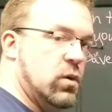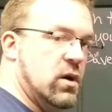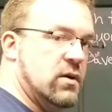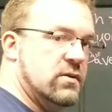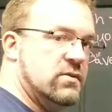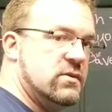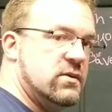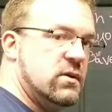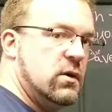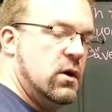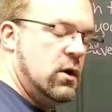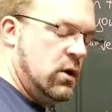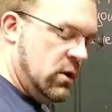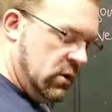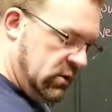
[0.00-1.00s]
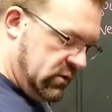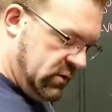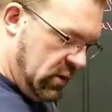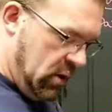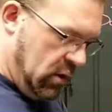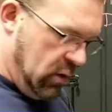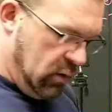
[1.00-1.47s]
was.
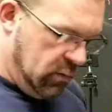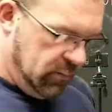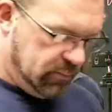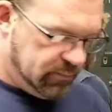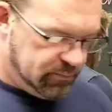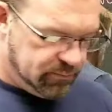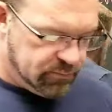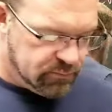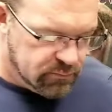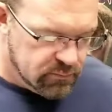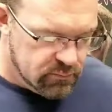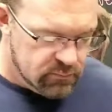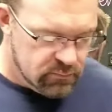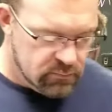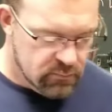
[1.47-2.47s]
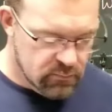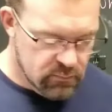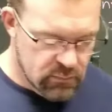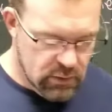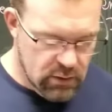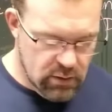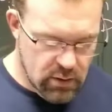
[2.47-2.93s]
So,
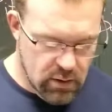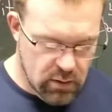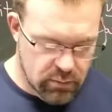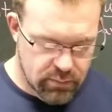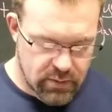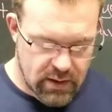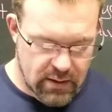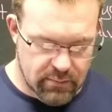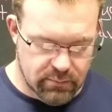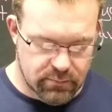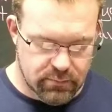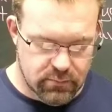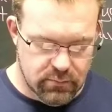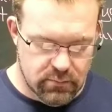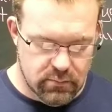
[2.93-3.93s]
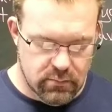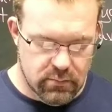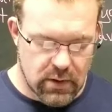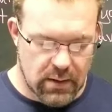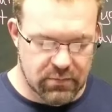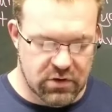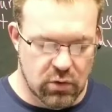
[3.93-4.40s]
you know,
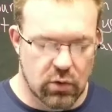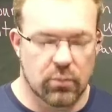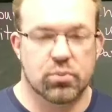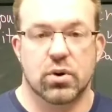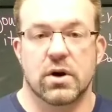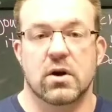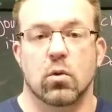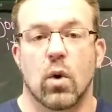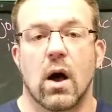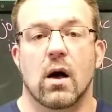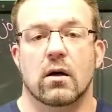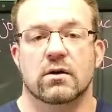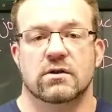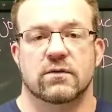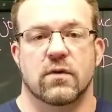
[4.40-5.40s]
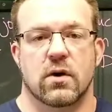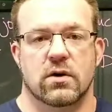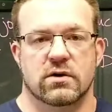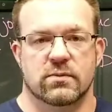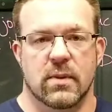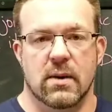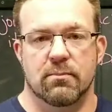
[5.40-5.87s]
I'm doing pretty well as far
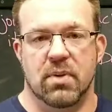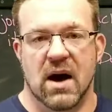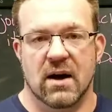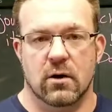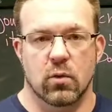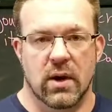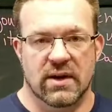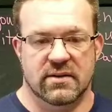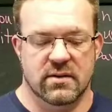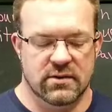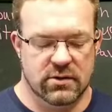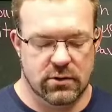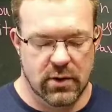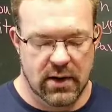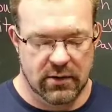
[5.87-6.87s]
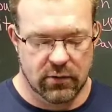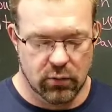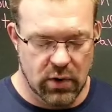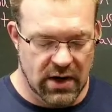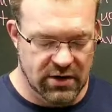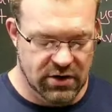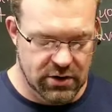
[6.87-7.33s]
as my body weight to strength
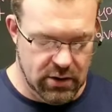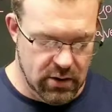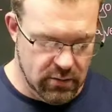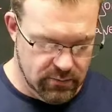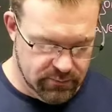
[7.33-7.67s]
ratio.